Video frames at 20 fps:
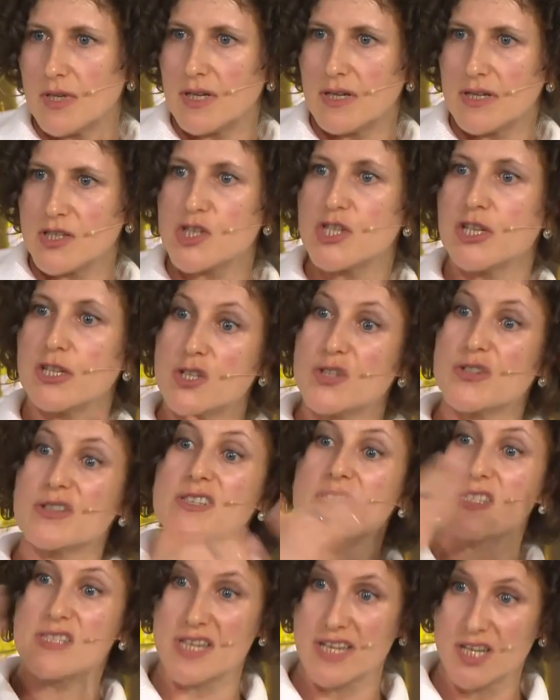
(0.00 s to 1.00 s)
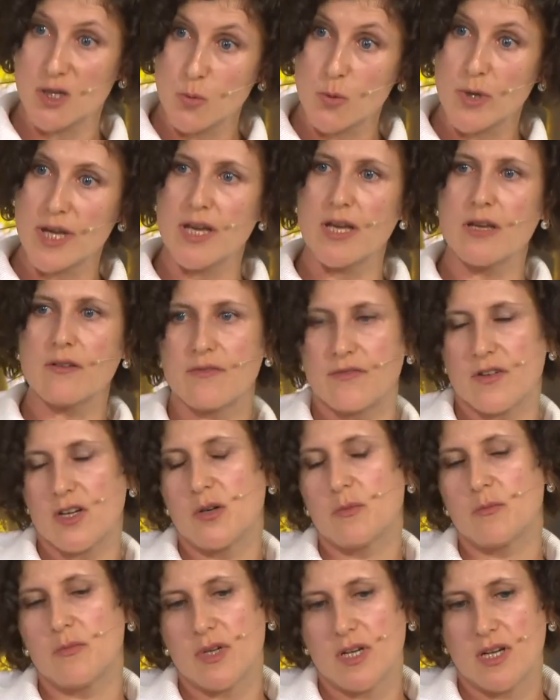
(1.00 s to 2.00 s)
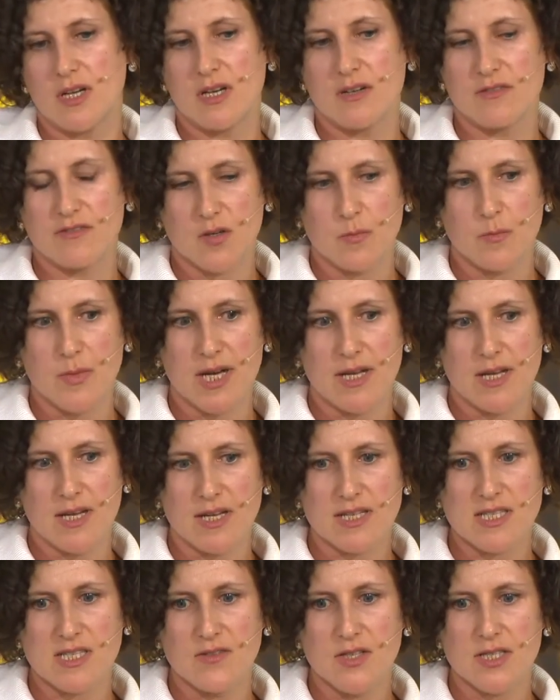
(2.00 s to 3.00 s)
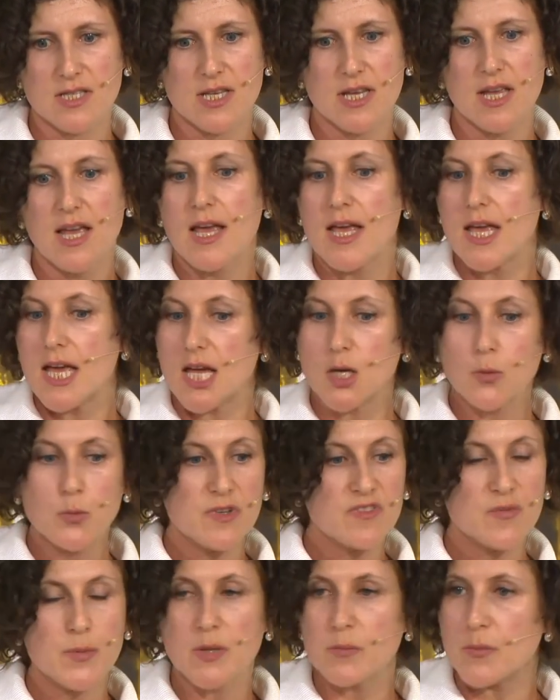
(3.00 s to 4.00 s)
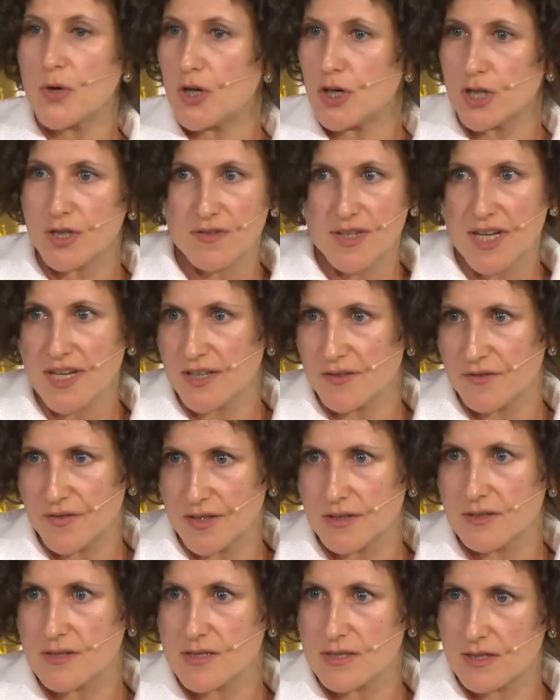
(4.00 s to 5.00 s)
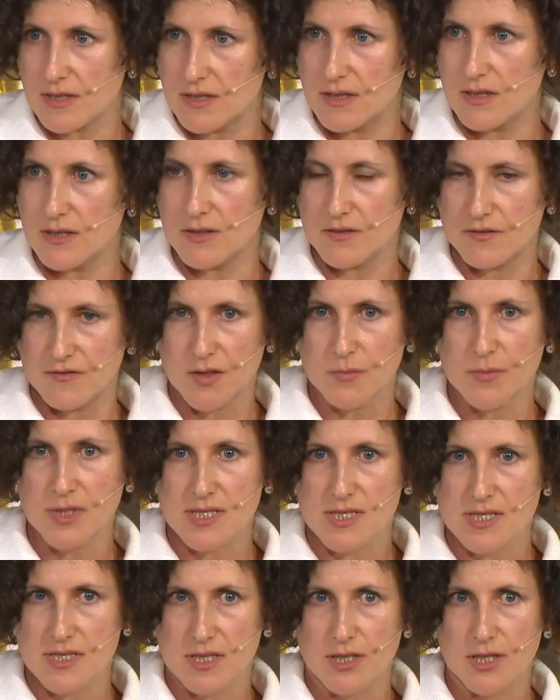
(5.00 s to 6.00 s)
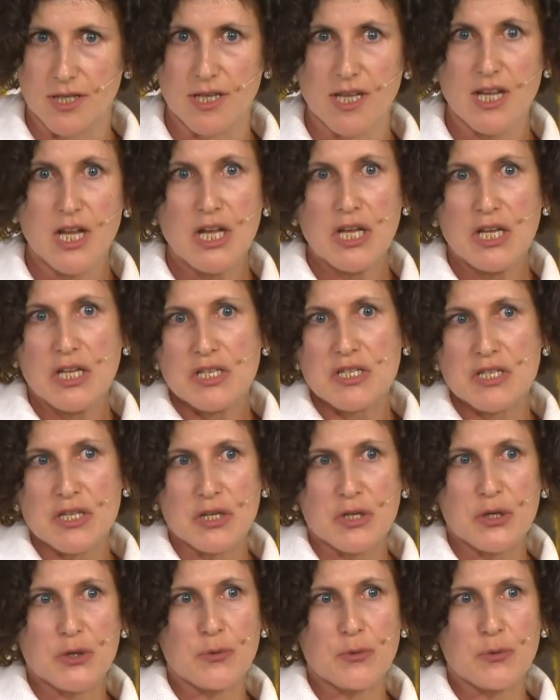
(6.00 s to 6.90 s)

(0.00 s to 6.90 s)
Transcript: children stay away from mining activity. And we've been part of that effort from the start. So,